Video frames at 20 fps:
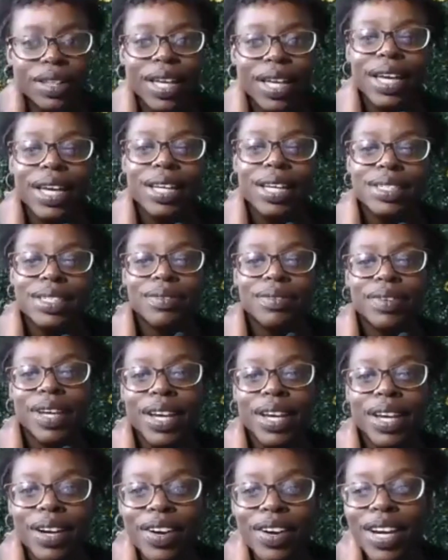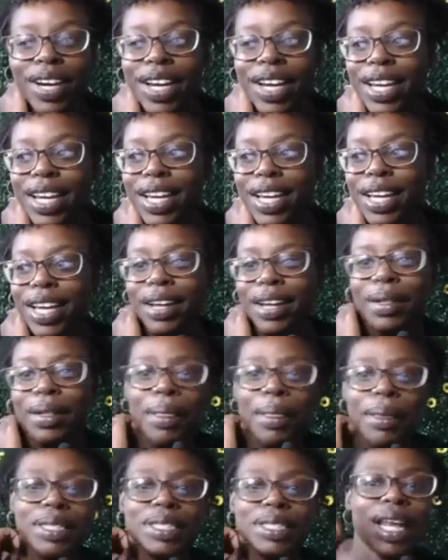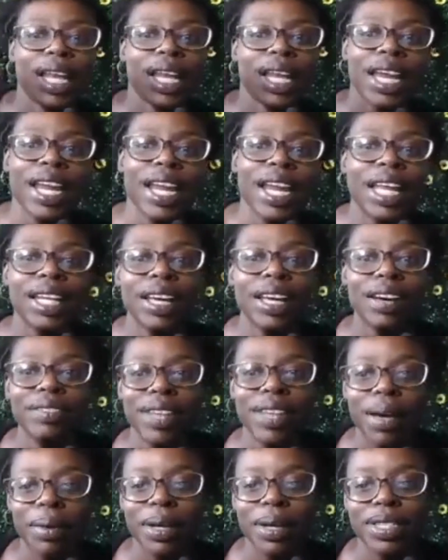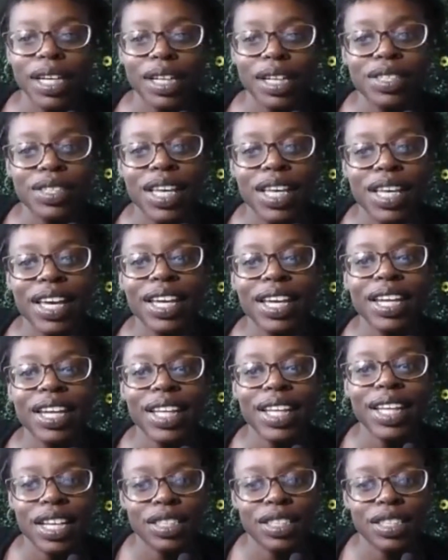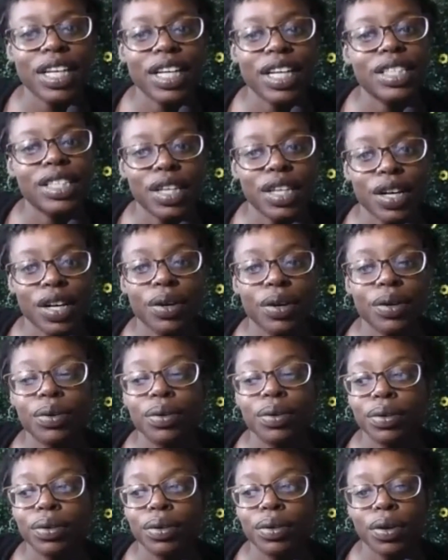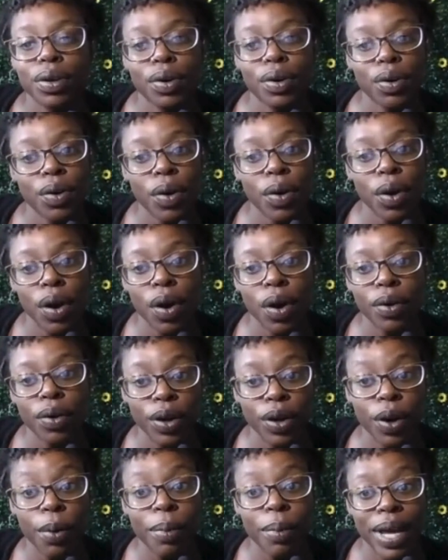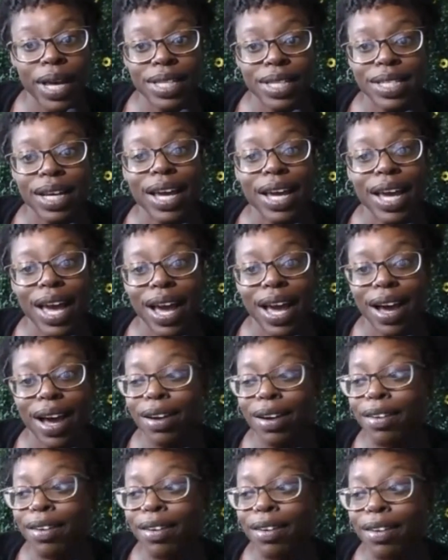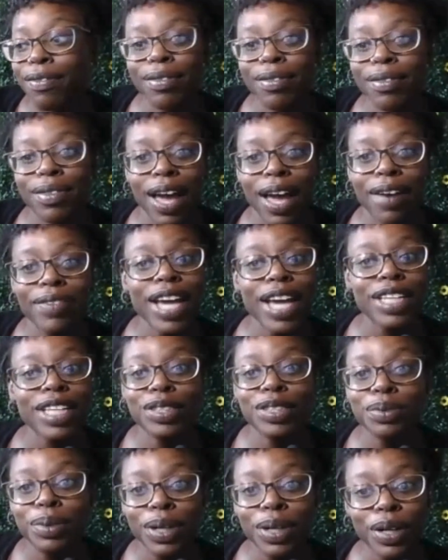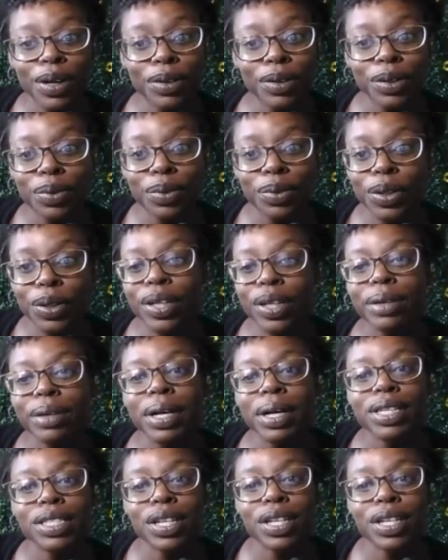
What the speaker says: that is very, and I love that because, like you said, it allows a child to go on their own pace. Like how fast you want to go through a curriculum, how